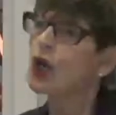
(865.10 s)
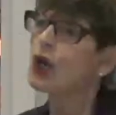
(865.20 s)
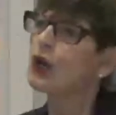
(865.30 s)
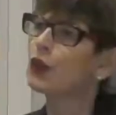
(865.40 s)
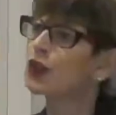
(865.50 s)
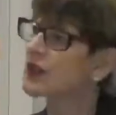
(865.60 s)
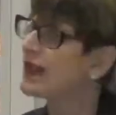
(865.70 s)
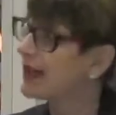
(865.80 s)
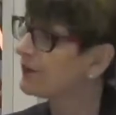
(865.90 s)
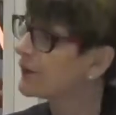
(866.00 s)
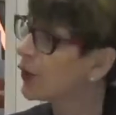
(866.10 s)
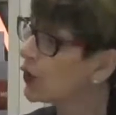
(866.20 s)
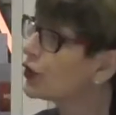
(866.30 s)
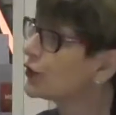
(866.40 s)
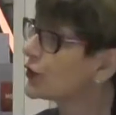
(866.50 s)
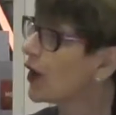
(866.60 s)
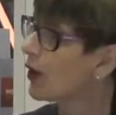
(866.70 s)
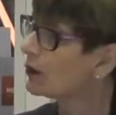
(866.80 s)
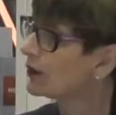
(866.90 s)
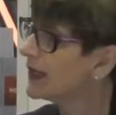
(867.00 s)
There's a lot of hurdles, though,
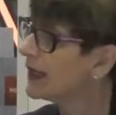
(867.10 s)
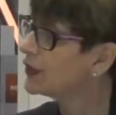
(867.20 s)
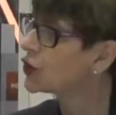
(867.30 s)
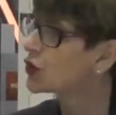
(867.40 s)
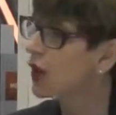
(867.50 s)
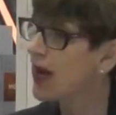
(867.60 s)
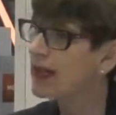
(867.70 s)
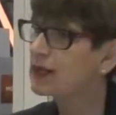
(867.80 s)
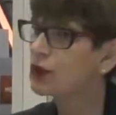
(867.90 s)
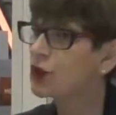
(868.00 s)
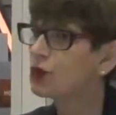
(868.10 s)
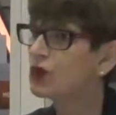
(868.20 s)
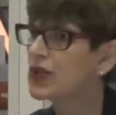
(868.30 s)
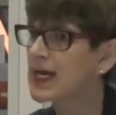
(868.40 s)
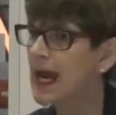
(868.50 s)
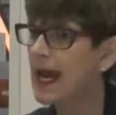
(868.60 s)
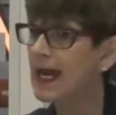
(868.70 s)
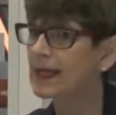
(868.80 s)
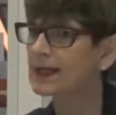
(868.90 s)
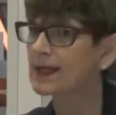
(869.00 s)
in trying to
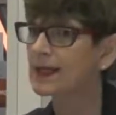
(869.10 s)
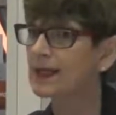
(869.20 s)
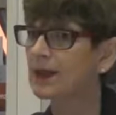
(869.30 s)
get